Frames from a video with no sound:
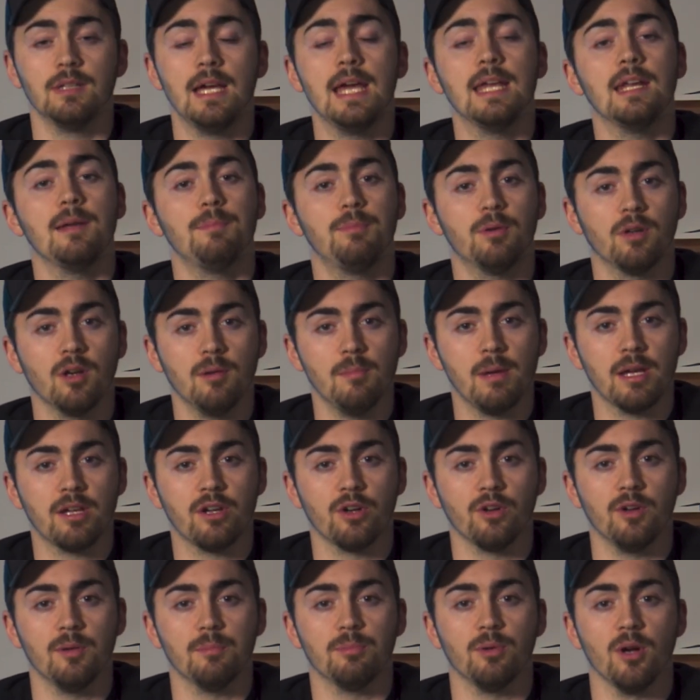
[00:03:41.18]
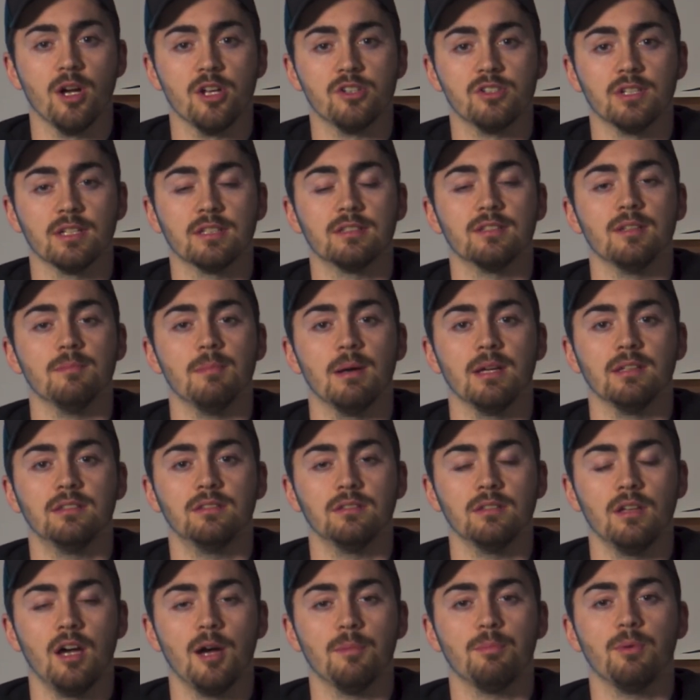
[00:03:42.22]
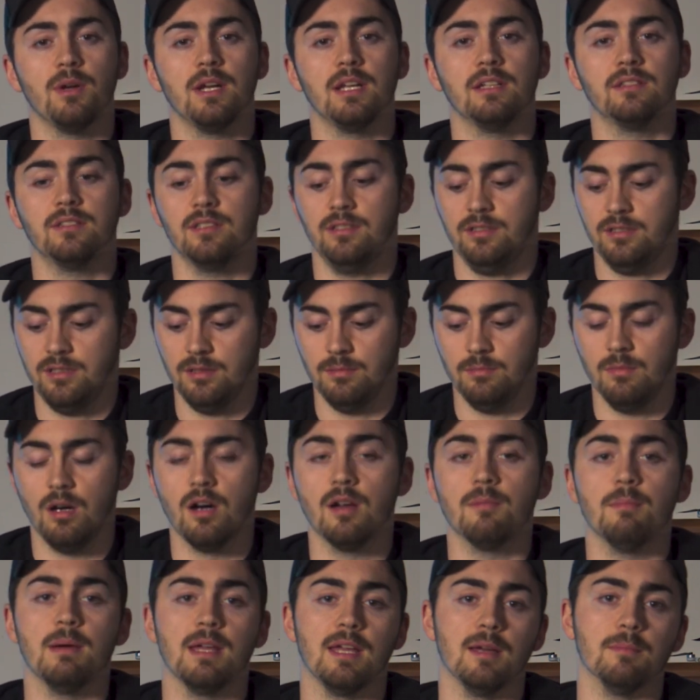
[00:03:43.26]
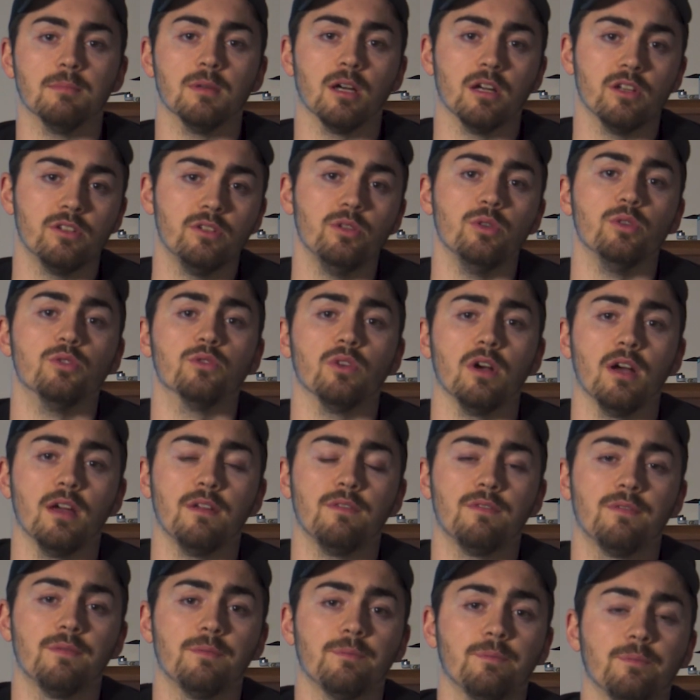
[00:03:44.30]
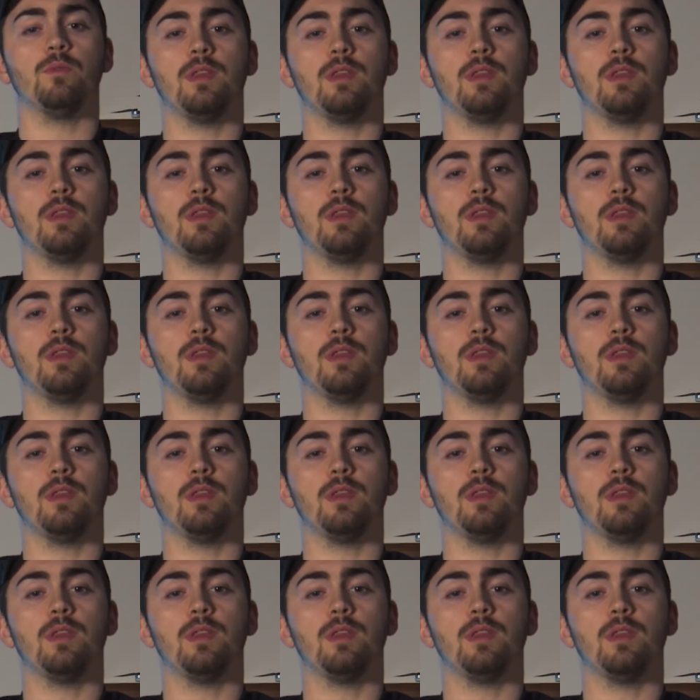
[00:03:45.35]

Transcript: and I put all my current projects and my operating system on my M.2 drive.